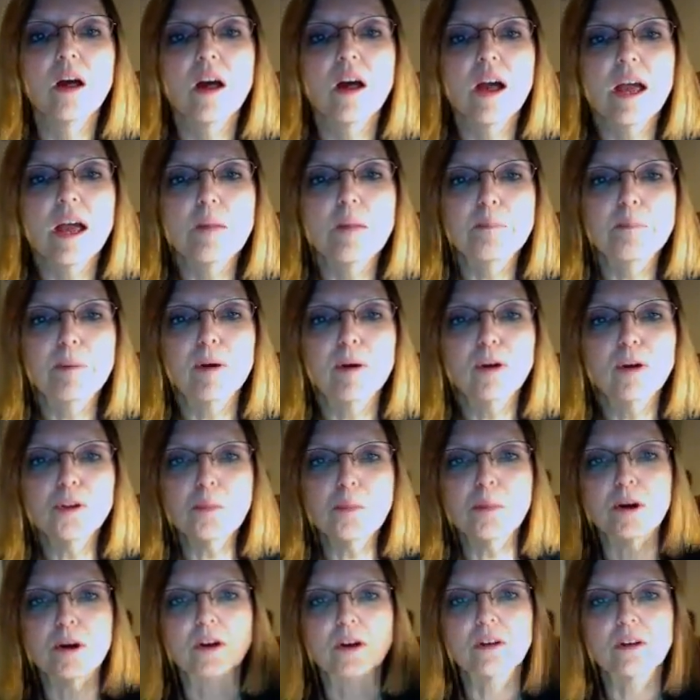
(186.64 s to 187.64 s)
it pulled the
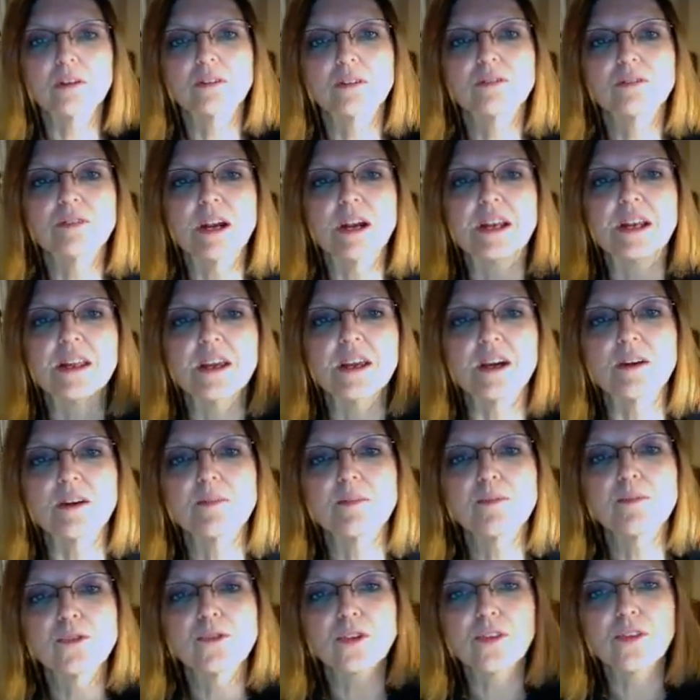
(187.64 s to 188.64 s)
book right
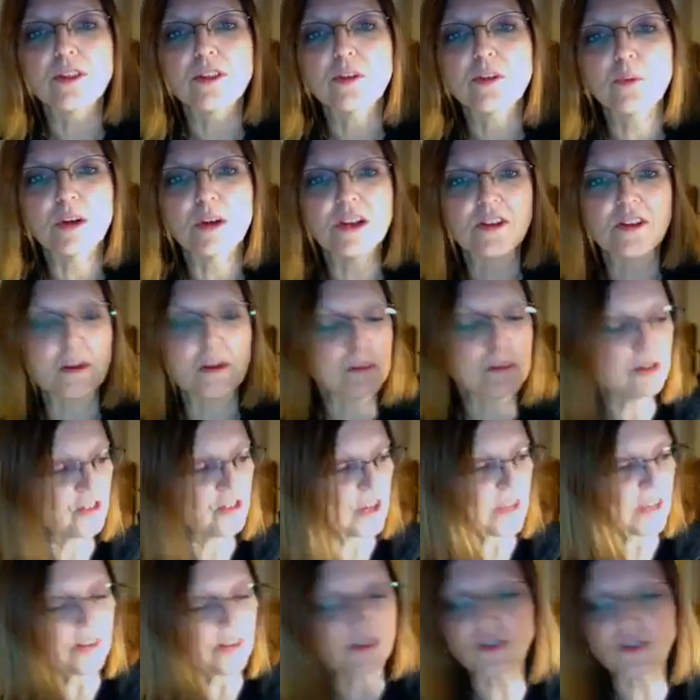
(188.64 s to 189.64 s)
here. So then you want to double
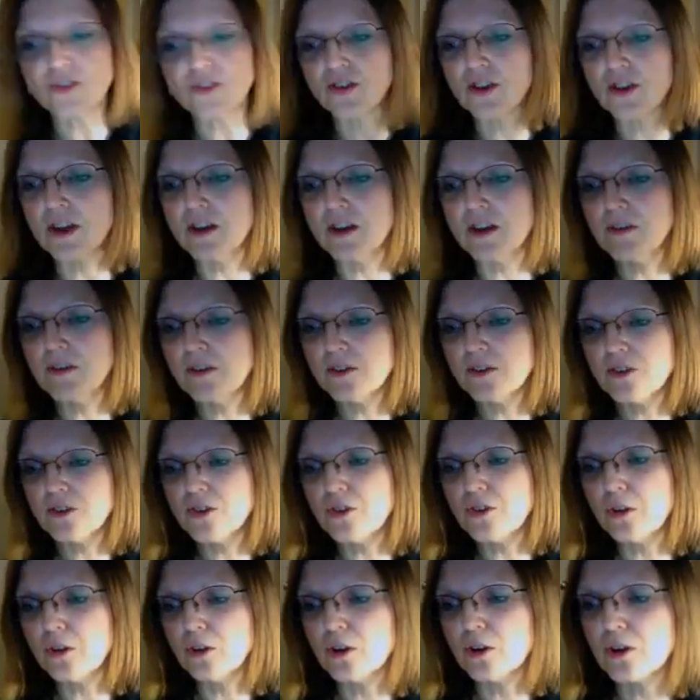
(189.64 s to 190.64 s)
check and see,
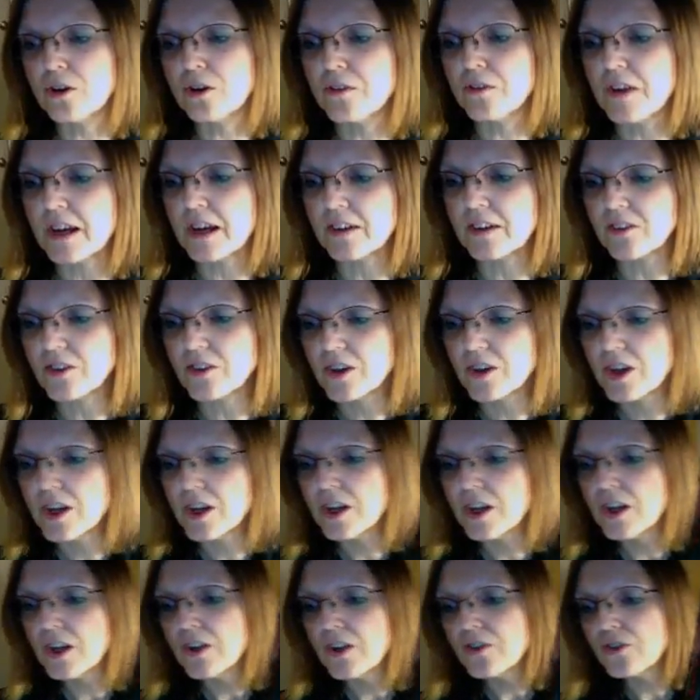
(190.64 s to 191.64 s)
does it look correct?
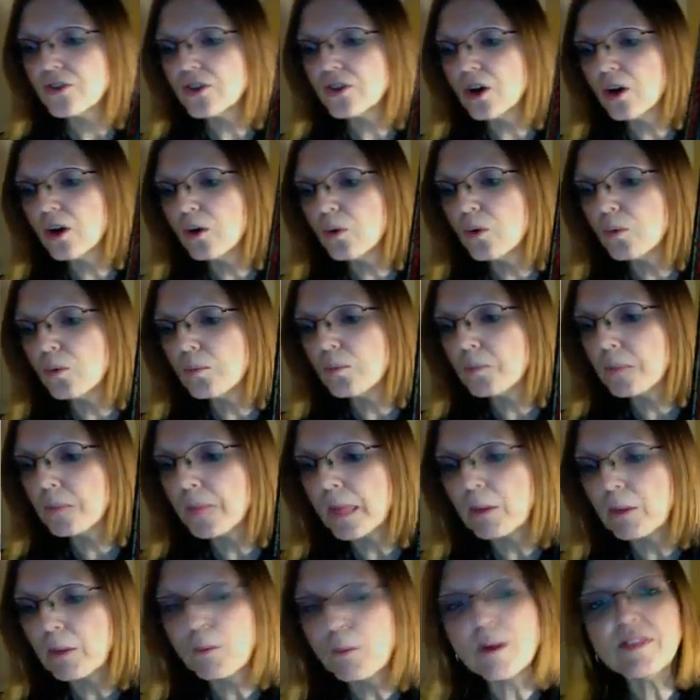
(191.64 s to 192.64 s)
So
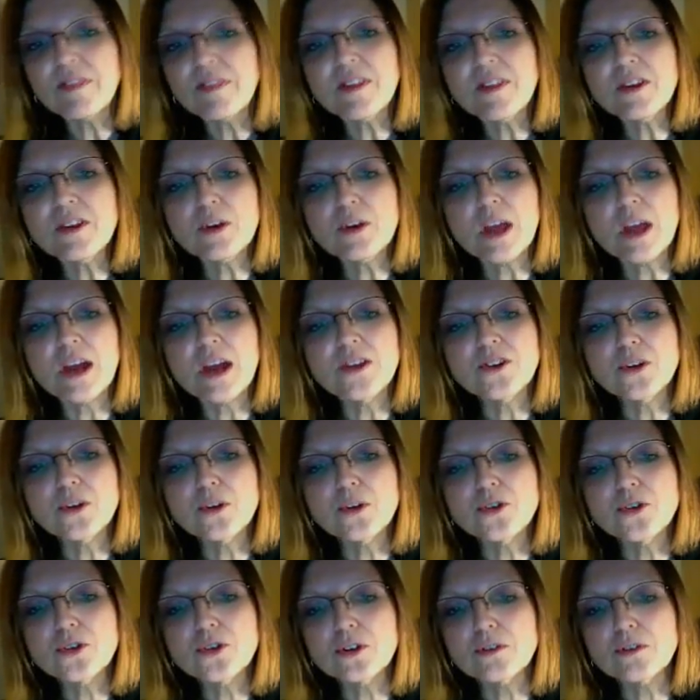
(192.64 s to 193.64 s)
one thing you can do
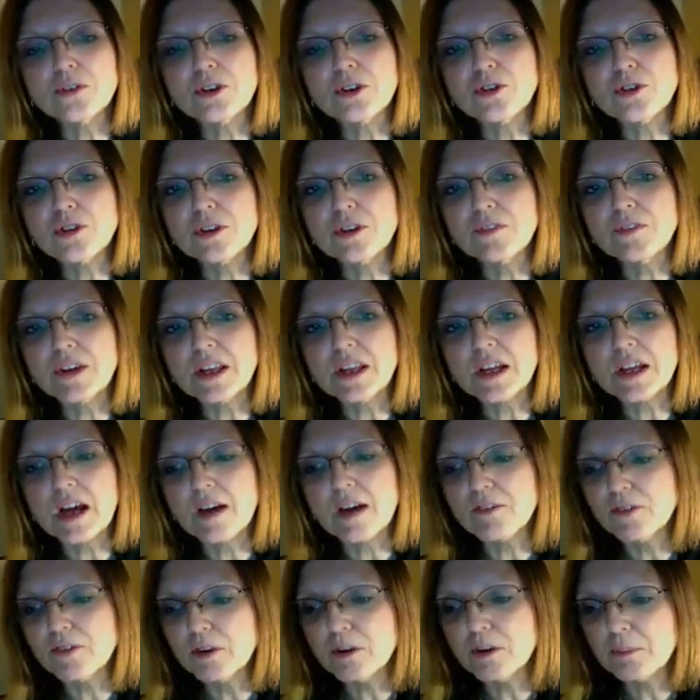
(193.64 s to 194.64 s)
is you can retrieve any
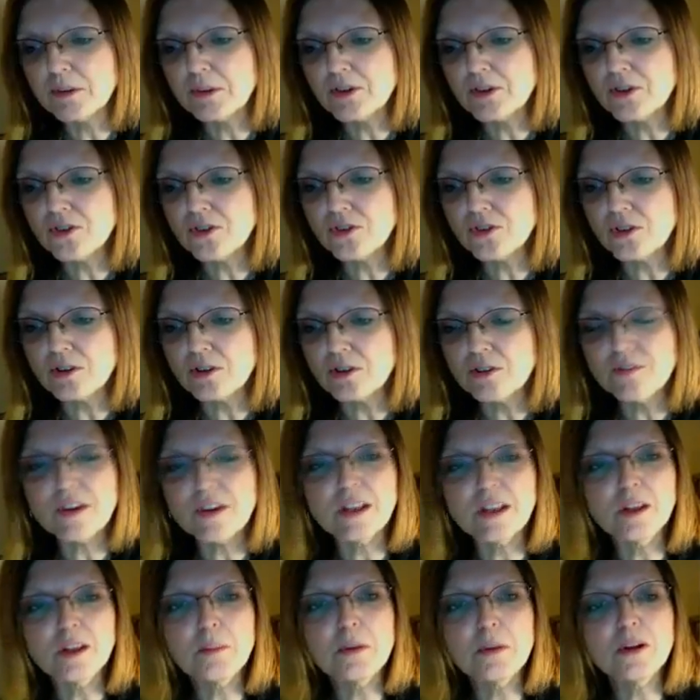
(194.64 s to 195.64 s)
cover images that are
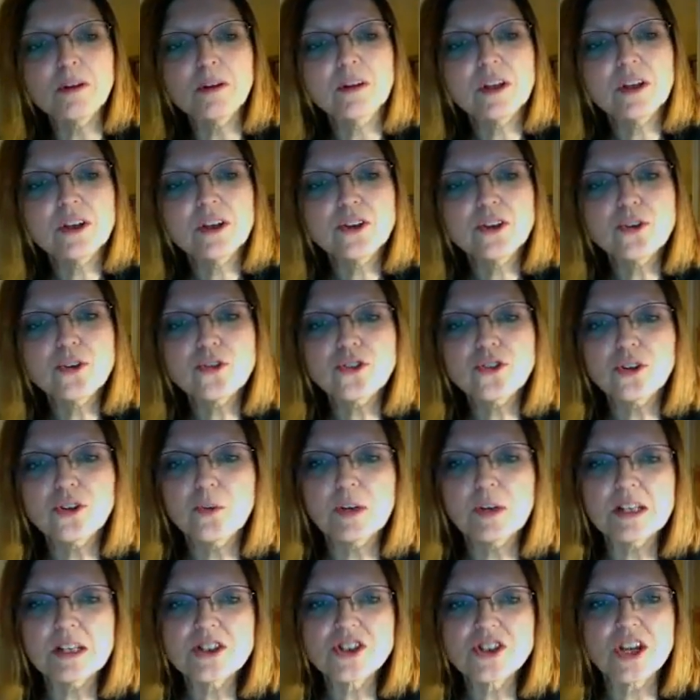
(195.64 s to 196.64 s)
available. You still
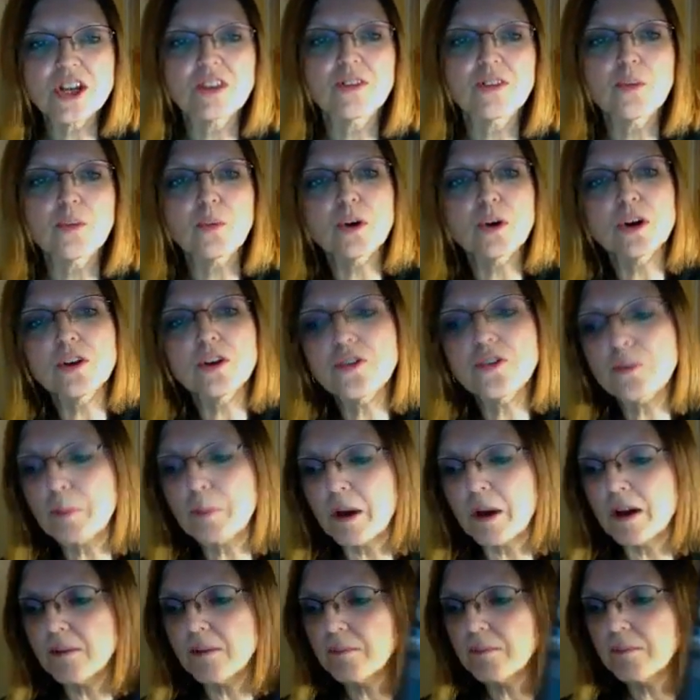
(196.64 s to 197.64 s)
want to check the words,
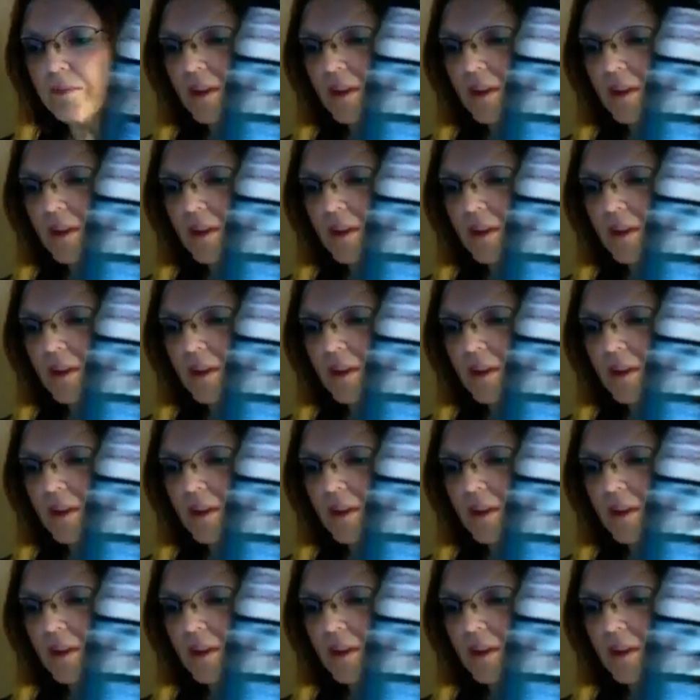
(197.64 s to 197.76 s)
but